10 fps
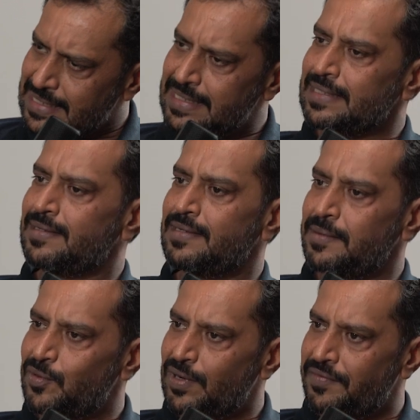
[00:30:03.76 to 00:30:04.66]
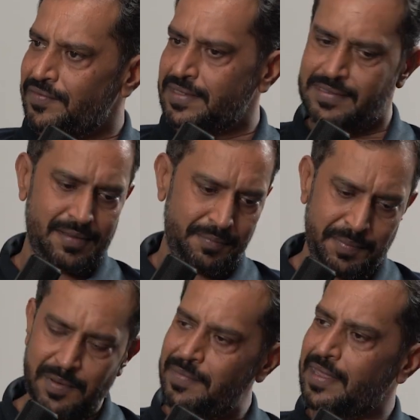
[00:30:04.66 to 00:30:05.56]
changing the demographics.
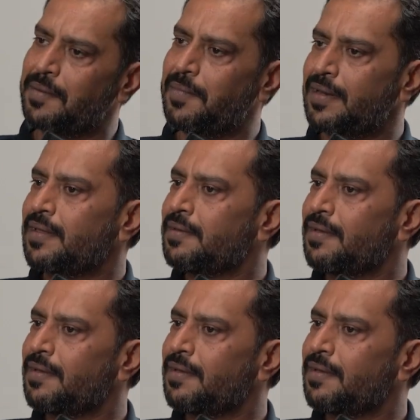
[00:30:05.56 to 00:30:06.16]
People are making money.